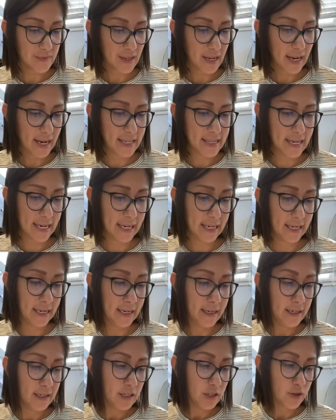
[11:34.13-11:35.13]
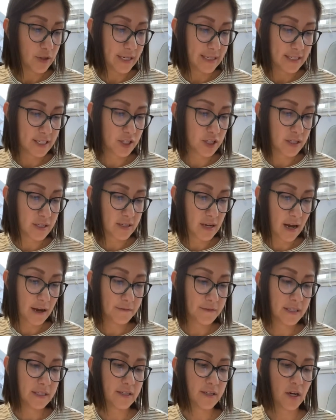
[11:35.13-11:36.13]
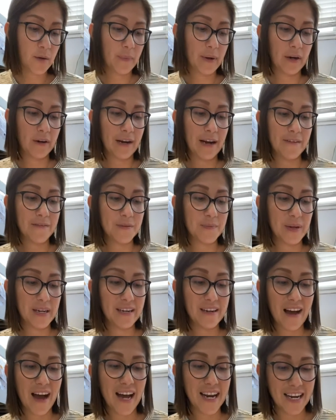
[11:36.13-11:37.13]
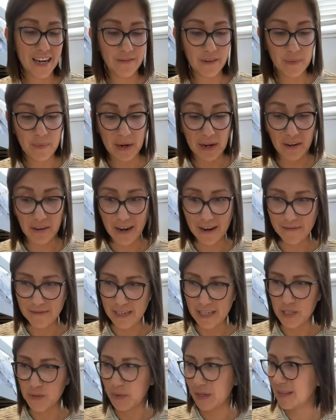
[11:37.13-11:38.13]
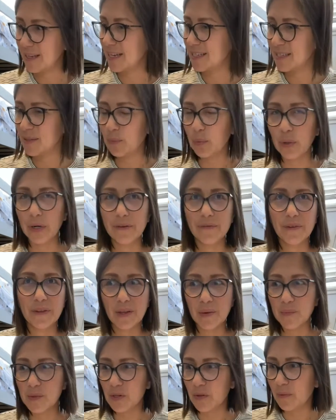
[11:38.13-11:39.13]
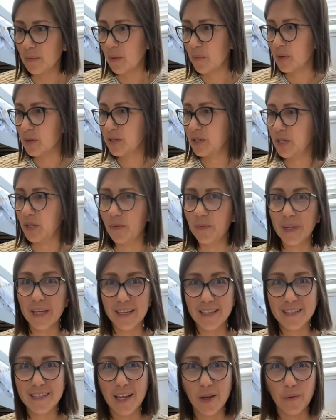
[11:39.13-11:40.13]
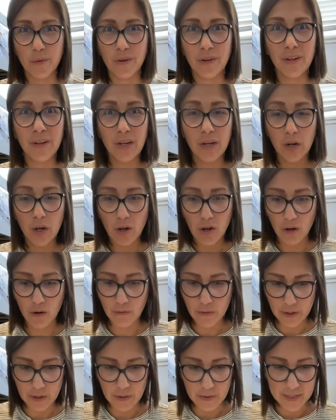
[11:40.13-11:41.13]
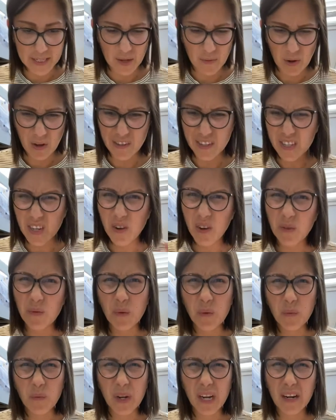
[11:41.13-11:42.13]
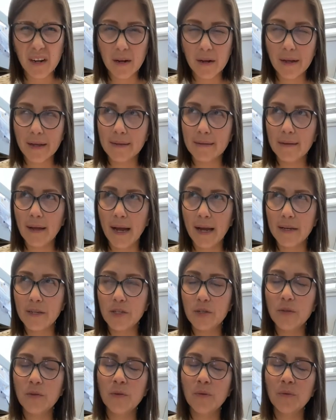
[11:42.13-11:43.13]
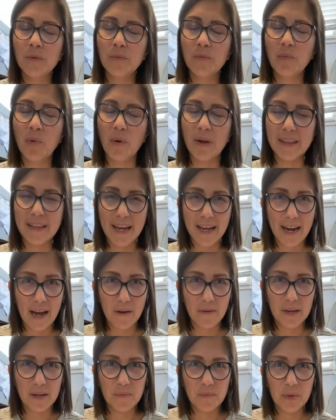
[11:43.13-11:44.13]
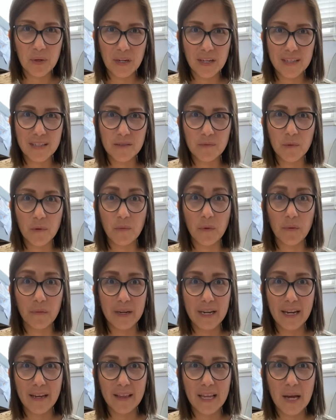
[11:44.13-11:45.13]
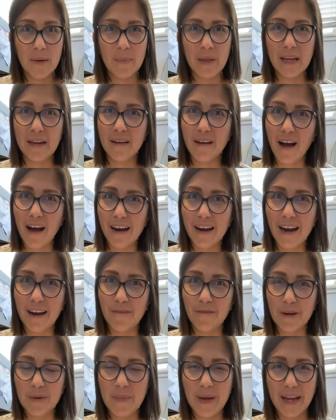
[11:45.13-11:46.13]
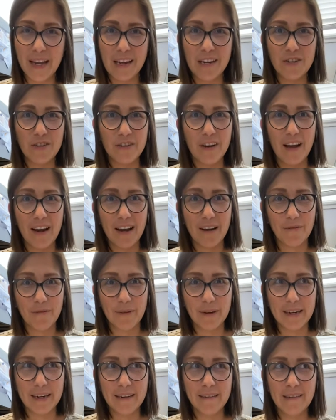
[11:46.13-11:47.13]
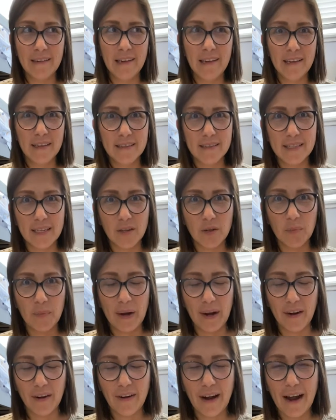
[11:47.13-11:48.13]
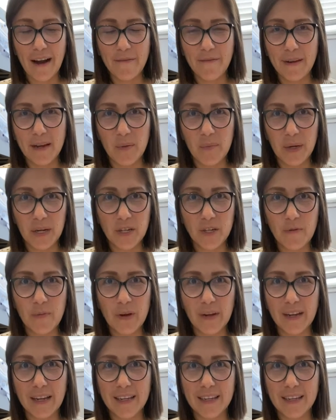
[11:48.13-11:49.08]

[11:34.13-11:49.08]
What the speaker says: And then transitions often start paragraphs, but not every paragraph needs one. That's important for them to remember too, because they will overuse them also. And I do point that out in books when we're reading them, that not every page or not every single paragraph in a picture book